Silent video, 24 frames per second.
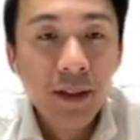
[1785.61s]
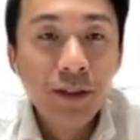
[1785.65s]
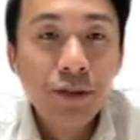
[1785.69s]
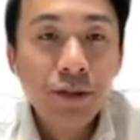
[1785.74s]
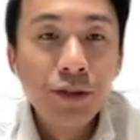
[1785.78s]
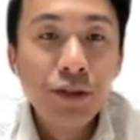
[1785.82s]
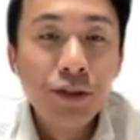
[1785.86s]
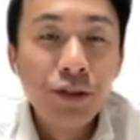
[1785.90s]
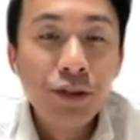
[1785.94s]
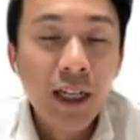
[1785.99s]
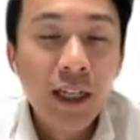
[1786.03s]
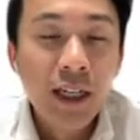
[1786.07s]

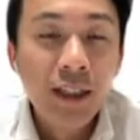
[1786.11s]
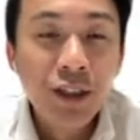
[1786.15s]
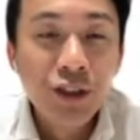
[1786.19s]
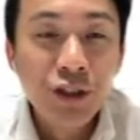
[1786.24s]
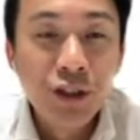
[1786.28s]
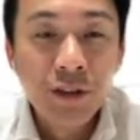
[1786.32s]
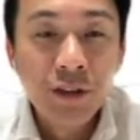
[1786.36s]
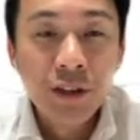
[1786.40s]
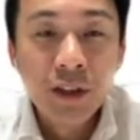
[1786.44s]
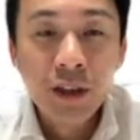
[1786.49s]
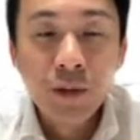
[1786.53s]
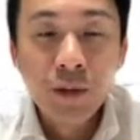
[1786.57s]
So Société
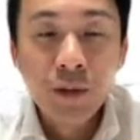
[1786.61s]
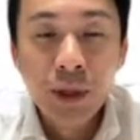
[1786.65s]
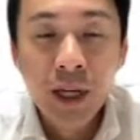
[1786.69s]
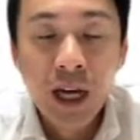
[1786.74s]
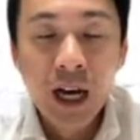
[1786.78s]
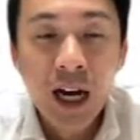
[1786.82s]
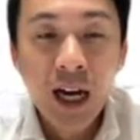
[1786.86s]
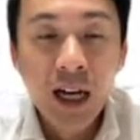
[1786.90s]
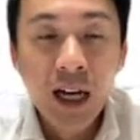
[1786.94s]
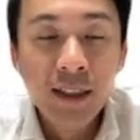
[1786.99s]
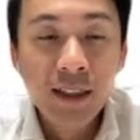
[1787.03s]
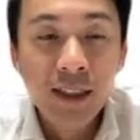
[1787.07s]
Générale, we
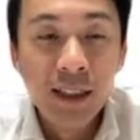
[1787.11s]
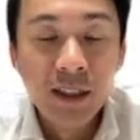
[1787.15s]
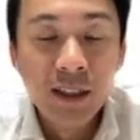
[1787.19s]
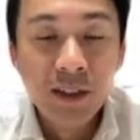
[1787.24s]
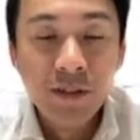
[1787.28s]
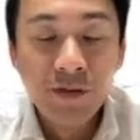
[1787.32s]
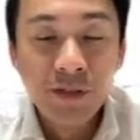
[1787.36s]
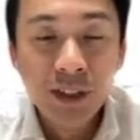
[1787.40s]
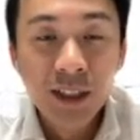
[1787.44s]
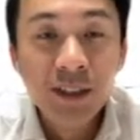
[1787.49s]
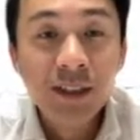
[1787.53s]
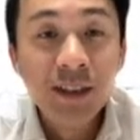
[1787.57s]
are the
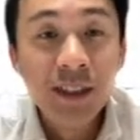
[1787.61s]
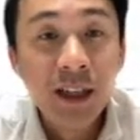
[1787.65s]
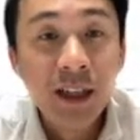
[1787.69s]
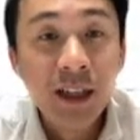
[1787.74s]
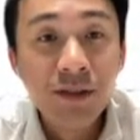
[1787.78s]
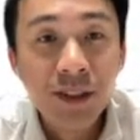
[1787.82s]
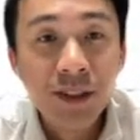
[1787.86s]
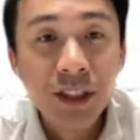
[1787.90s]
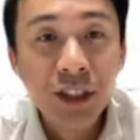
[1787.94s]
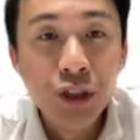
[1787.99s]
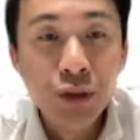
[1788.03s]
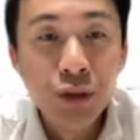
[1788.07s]
first
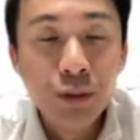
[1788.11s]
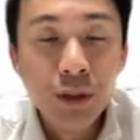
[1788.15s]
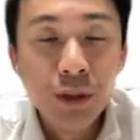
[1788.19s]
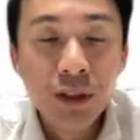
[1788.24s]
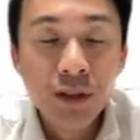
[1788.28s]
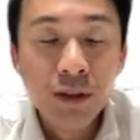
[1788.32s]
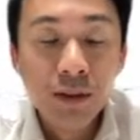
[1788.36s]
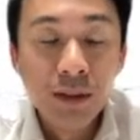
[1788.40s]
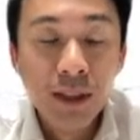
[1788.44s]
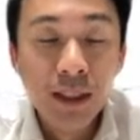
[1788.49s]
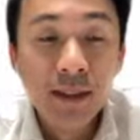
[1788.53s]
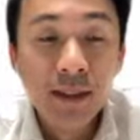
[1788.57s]
DLC issuer
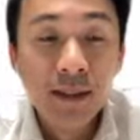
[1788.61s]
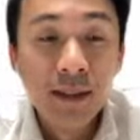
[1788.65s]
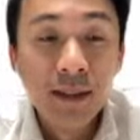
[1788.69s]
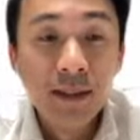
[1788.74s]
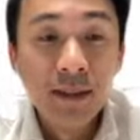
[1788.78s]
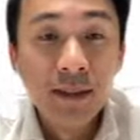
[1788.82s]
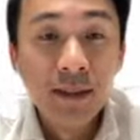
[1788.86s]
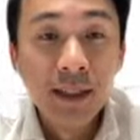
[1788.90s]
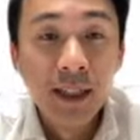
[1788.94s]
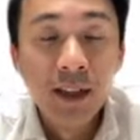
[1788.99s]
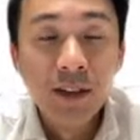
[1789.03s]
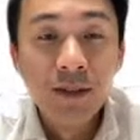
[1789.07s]
to list
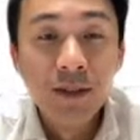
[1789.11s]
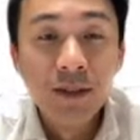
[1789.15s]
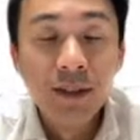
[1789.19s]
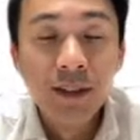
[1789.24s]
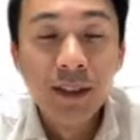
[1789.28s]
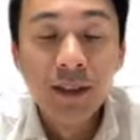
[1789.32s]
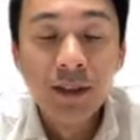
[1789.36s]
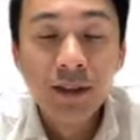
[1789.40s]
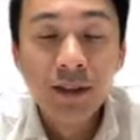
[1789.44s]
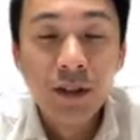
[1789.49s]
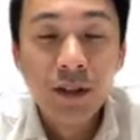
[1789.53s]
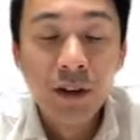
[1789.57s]
these
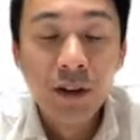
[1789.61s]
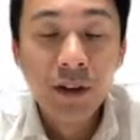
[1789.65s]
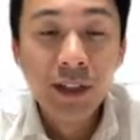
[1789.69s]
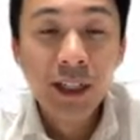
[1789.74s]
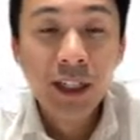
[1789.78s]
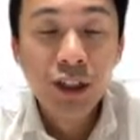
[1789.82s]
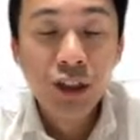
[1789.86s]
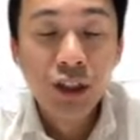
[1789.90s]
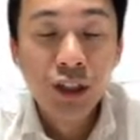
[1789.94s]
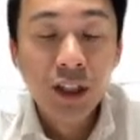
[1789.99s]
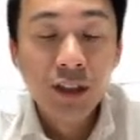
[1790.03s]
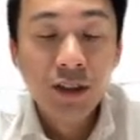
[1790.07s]
DLCs on
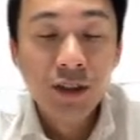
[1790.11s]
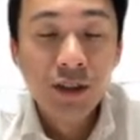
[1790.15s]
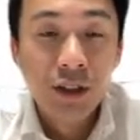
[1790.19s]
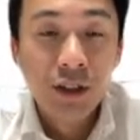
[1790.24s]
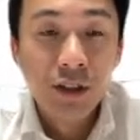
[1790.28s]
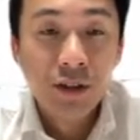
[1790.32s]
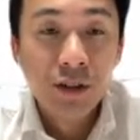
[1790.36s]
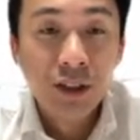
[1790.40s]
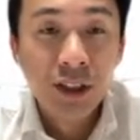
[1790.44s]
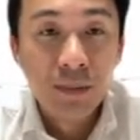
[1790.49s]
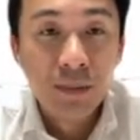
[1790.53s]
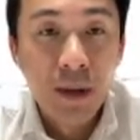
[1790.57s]
SGX
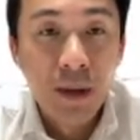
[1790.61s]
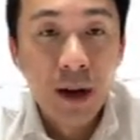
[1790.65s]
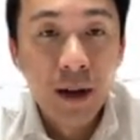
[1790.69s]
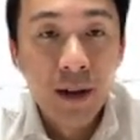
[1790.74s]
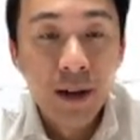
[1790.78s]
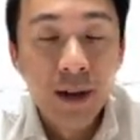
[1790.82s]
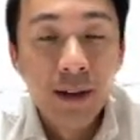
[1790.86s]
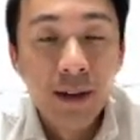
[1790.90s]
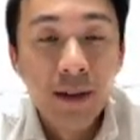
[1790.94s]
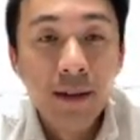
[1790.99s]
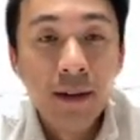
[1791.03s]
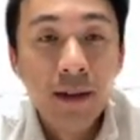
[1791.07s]
securities
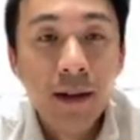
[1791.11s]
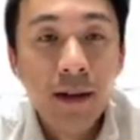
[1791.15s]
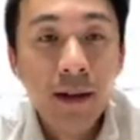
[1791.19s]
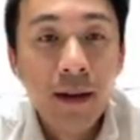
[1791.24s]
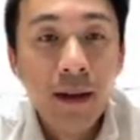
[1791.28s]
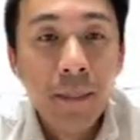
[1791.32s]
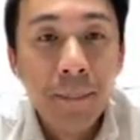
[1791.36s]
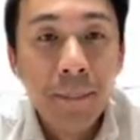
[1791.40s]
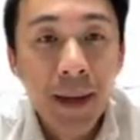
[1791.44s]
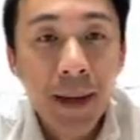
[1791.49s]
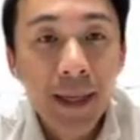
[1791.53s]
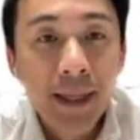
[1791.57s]
market
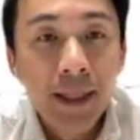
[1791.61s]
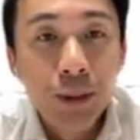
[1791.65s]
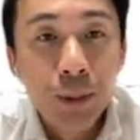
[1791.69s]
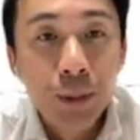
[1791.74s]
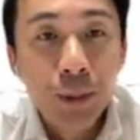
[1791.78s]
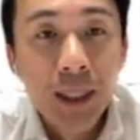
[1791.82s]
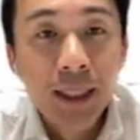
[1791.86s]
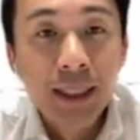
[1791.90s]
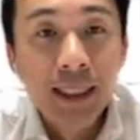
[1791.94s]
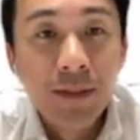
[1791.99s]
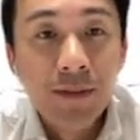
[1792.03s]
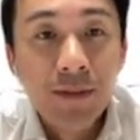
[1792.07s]
back in
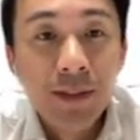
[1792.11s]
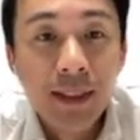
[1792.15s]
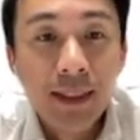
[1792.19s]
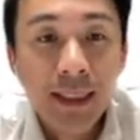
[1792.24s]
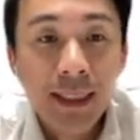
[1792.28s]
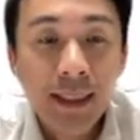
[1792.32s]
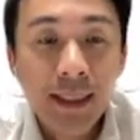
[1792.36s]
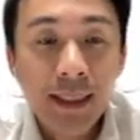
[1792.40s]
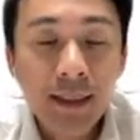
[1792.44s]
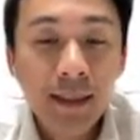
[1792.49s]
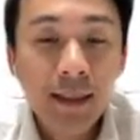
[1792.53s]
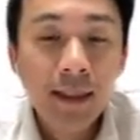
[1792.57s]

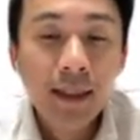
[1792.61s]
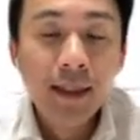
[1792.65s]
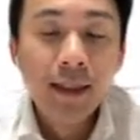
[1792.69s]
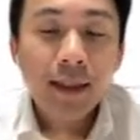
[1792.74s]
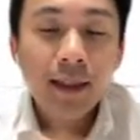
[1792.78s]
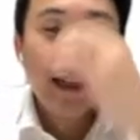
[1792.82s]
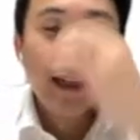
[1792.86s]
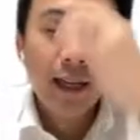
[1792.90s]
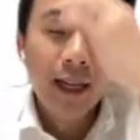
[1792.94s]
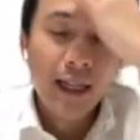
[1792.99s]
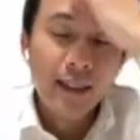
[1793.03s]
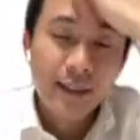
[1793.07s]
2017.
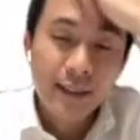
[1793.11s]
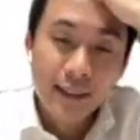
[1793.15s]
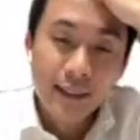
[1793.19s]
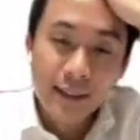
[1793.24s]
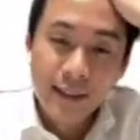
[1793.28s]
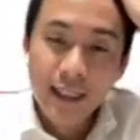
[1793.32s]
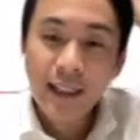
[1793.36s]
And since